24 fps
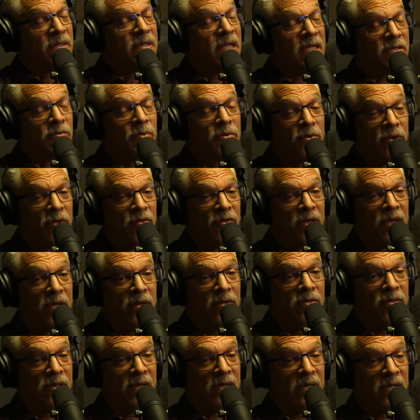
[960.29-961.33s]
what you think.
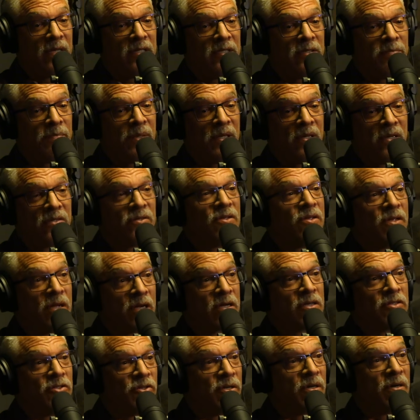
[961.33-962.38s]
You think is because of the
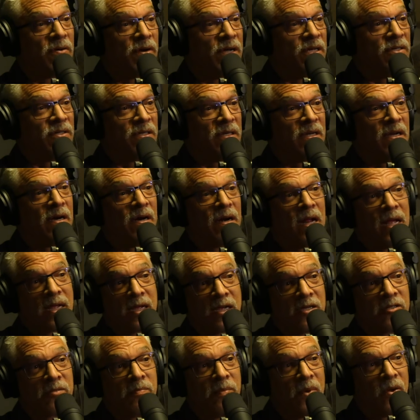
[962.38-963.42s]
younger generation, they're
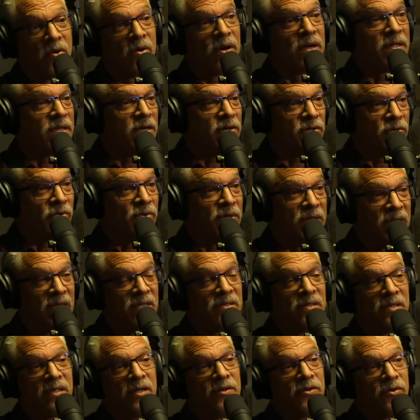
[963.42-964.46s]
like exploring, they're doing
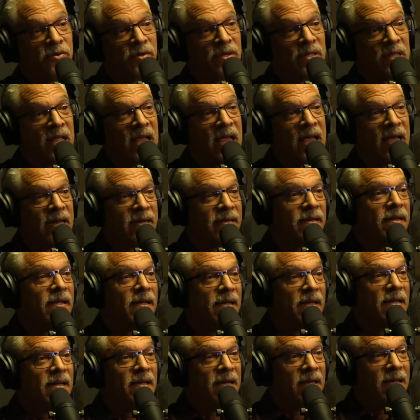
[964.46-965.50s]
this and they're doing that.
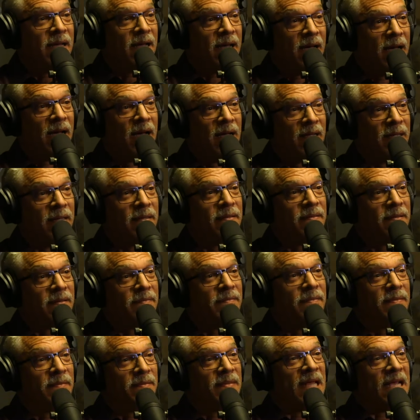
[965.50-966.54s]

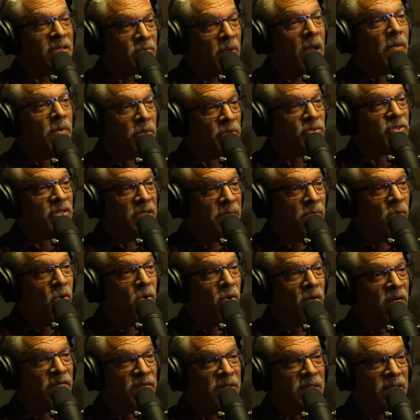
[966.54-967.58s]
That's why we'll see
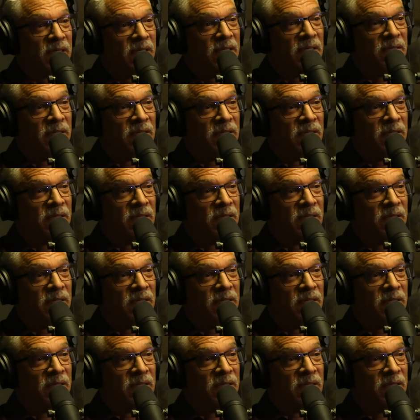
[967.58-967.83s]
more of it?